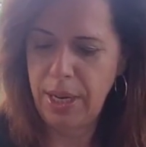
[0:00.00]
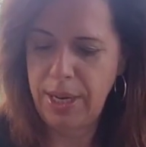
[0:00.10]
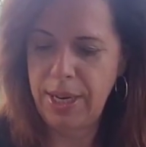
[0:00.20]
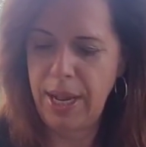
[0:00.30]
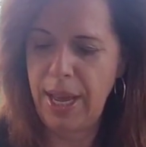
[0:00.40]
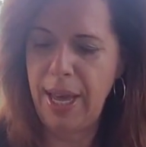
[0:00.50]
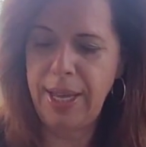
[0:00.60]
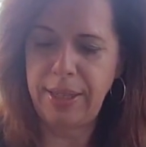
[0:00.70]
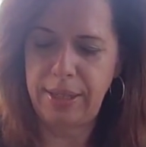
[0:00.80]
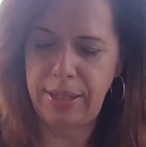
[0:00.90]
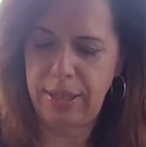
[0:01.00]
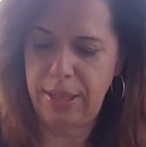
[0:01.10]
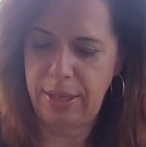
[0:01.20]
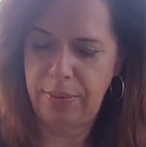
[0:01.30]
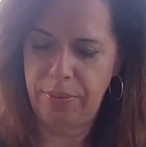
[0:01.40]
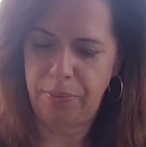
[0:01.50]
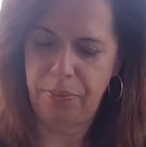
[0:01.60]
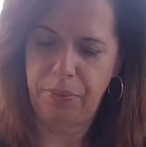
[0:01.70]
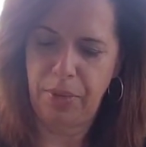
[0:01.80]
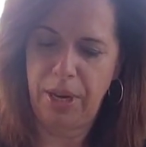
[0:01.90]
Next,
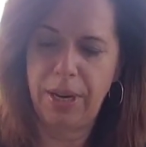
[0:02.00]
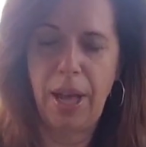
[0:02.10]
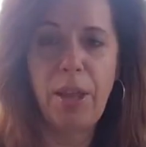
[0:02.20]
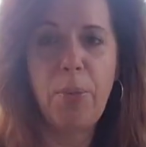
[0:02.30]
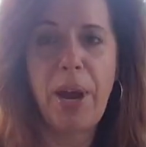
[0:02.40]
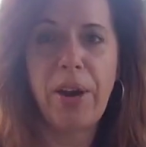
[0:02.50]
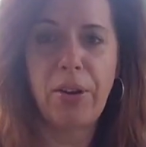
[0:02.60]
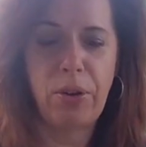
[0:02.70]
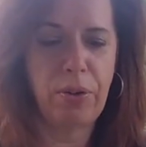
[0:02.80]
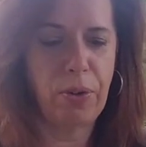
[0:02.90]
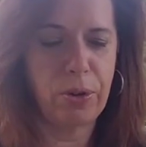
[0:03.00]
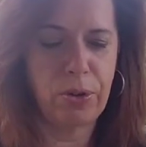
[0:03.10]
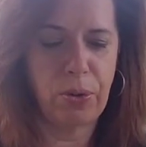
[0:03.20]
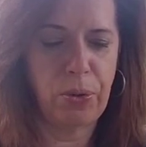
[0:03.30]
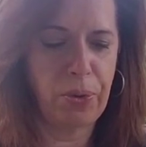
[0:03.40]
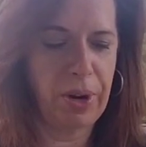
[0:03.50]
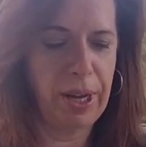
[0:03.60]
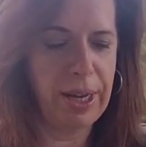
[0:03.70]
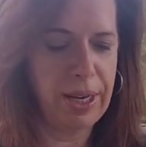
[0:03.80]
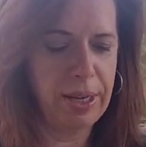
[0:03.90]
another pair of Universal
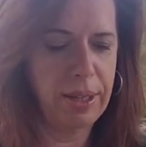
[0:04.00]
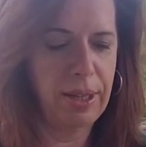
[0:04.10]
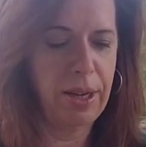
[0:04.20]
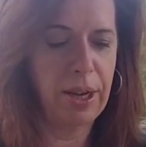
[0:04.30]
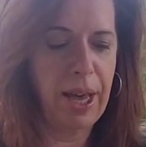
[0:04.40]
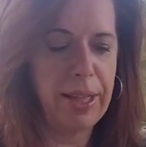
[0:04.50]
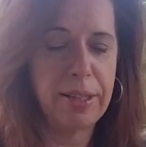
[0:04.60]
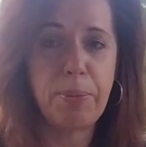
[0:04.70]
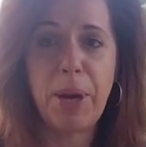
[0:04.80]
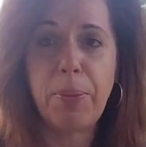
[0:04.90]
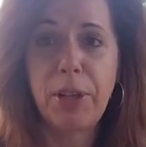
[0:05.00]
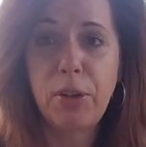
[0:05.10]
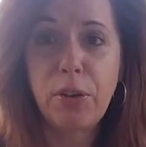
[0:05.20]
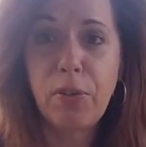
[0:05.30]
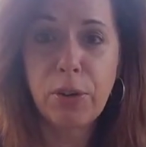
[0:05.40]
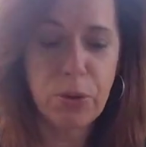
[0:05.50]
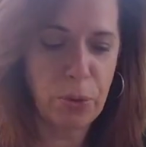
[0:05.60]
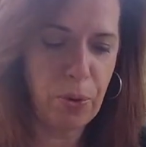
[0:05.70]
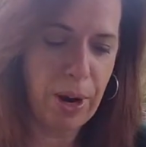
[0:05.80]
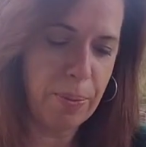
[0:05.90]
Thread. Okay, this might be the Universal
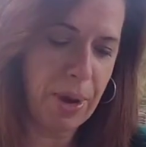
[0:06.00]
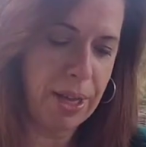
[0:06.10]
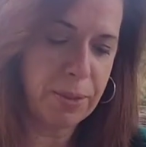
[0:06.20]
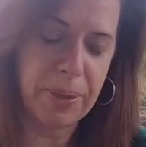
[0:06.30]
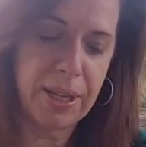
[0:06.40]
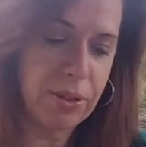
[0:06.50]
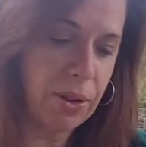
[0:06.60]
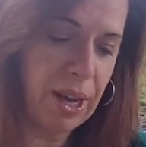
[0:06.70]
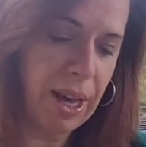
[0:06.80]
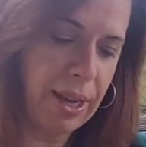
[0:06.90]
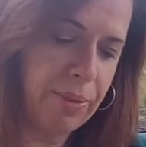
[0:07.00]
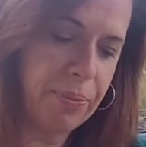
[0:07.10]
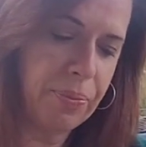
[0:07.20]
Thread box, but that's okay.